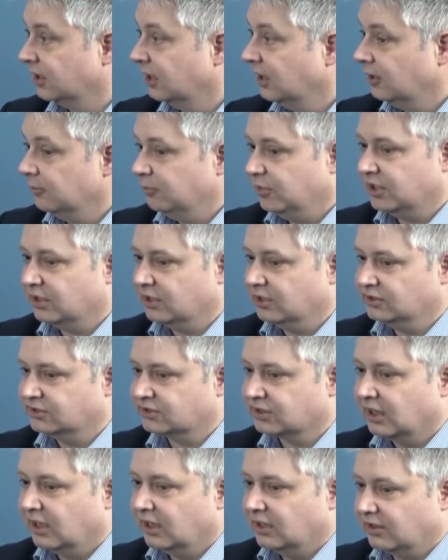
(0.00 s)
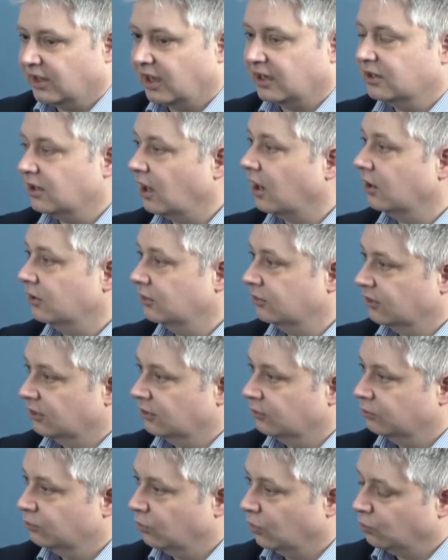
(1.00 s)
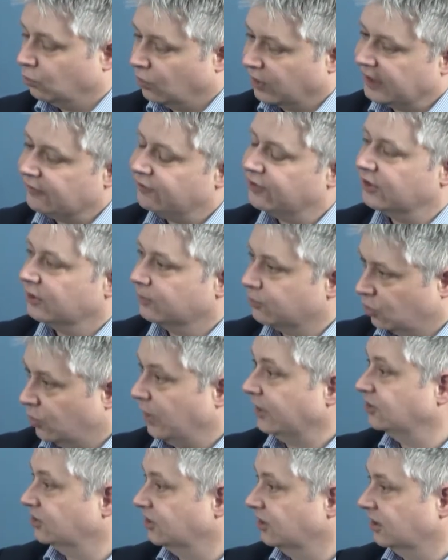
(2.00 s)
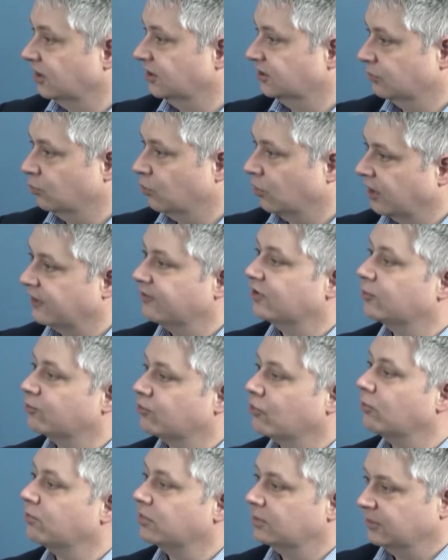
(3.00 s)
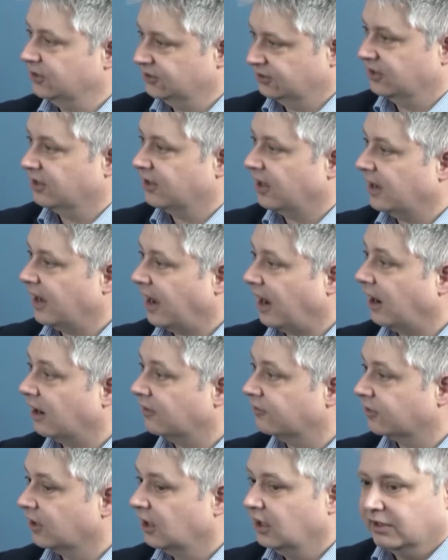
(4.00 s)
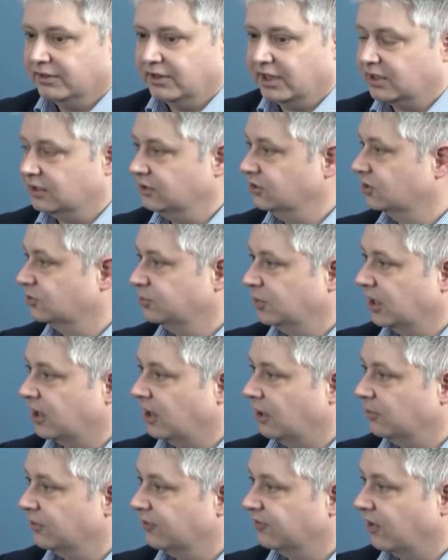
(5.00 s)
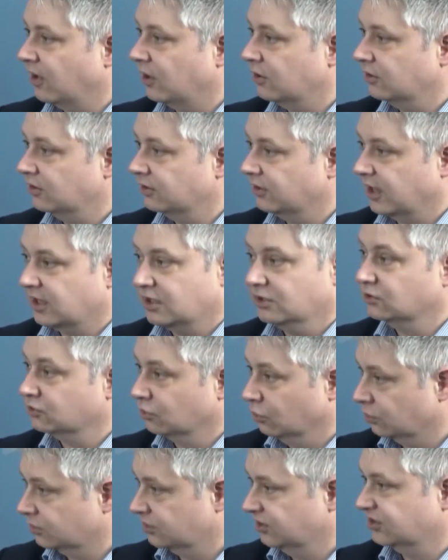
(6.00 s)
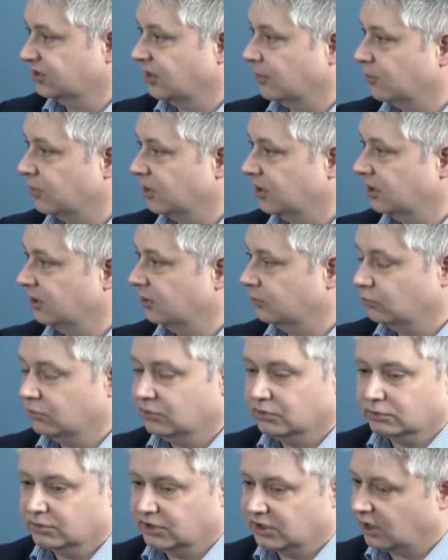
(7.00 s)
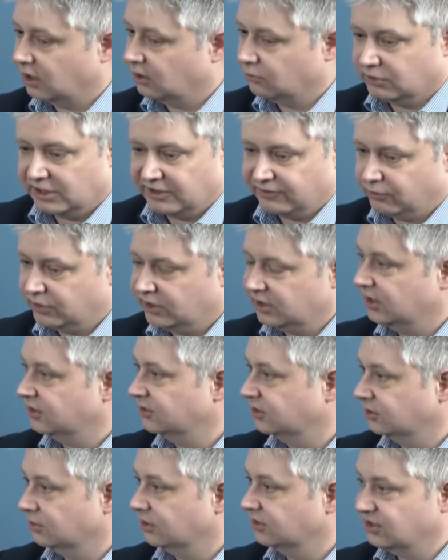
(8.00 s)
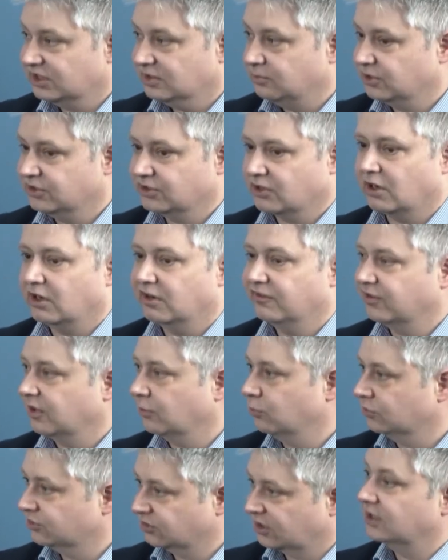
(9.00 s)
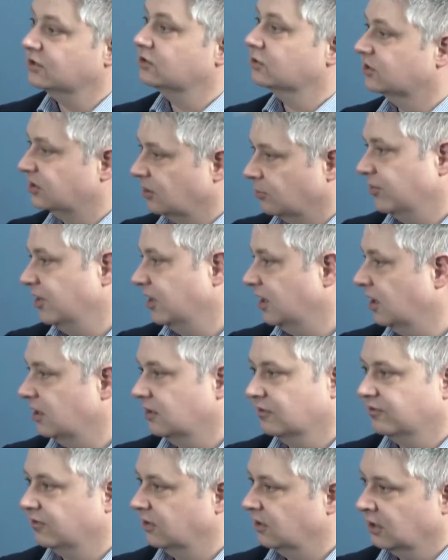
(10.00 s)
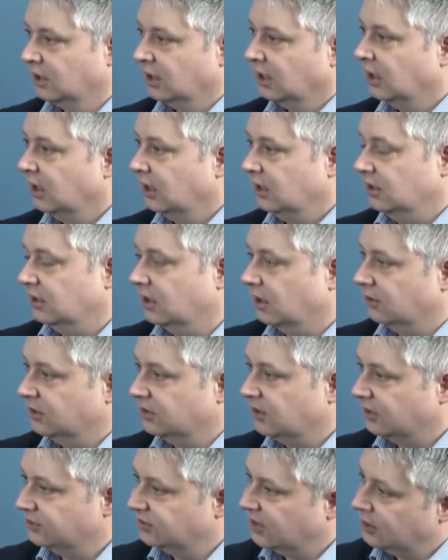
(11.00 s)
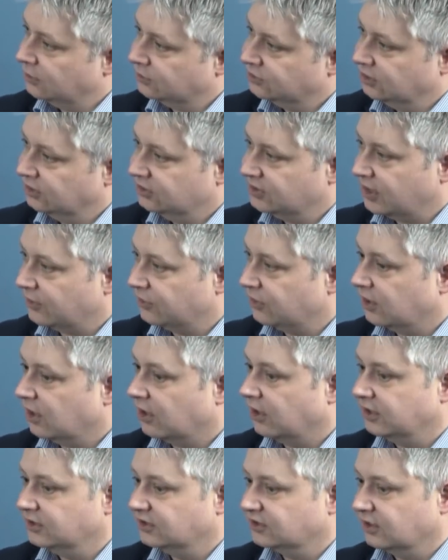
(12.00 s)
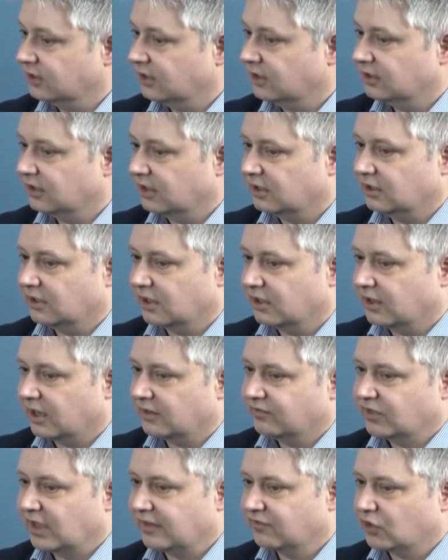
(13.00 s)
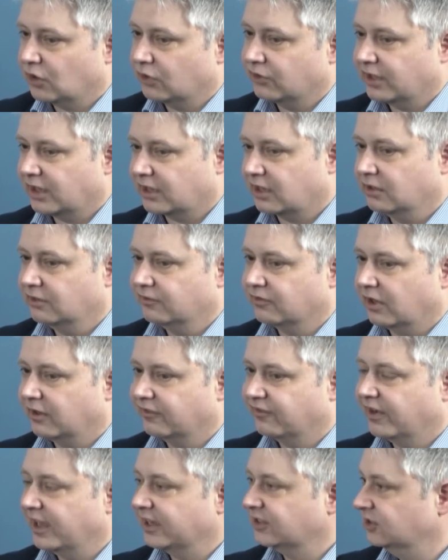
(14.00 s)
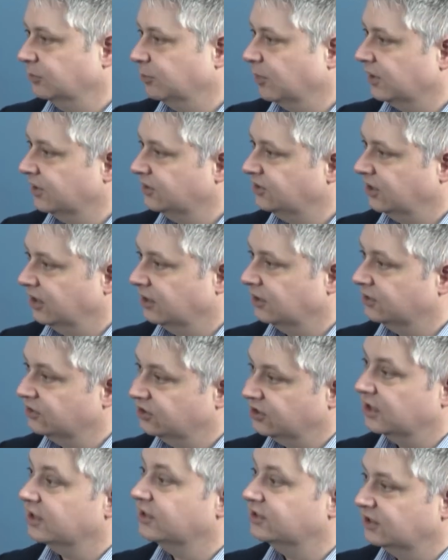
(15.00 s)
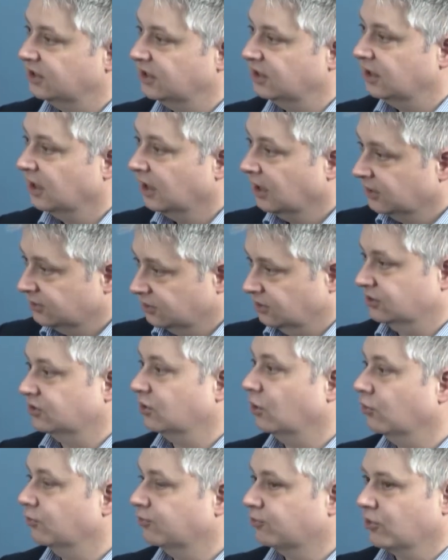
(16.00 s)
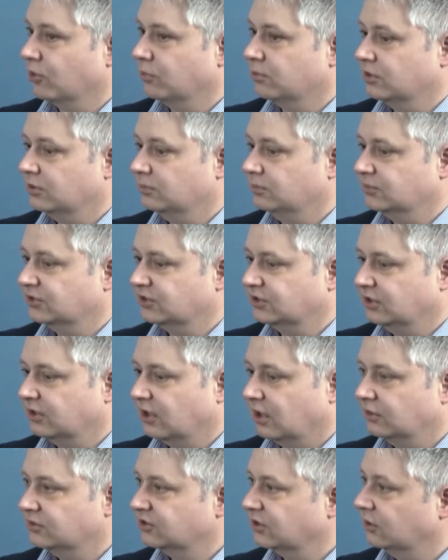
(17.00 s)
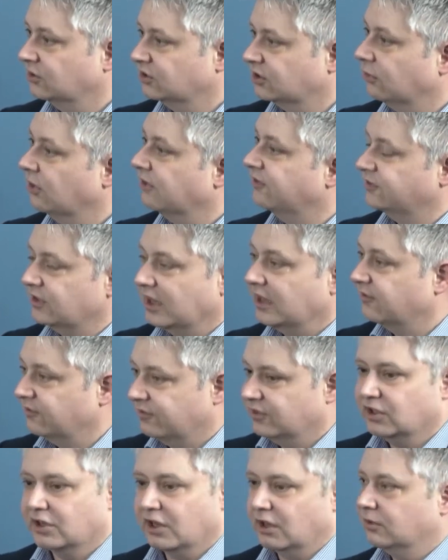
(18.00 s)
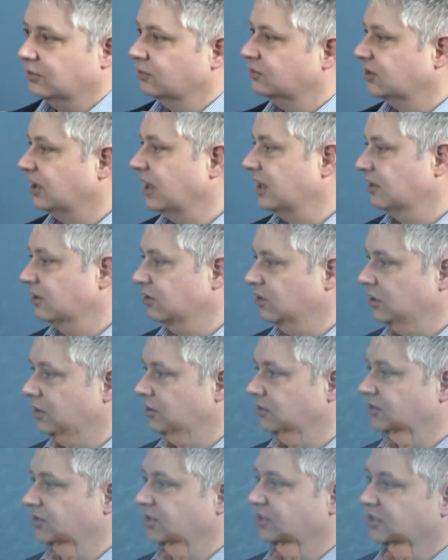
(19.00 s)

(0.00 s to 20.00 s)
because they know that whatever the question is and whatever the problem is that they have, they can just pick up the phone and they can talk to somebody, and we'll if we need to do a deeper dive, then we'll schedule something in for a day or two down the line, so that they've got that kind of like flexibility and agility to solve problems. So if in the news there's a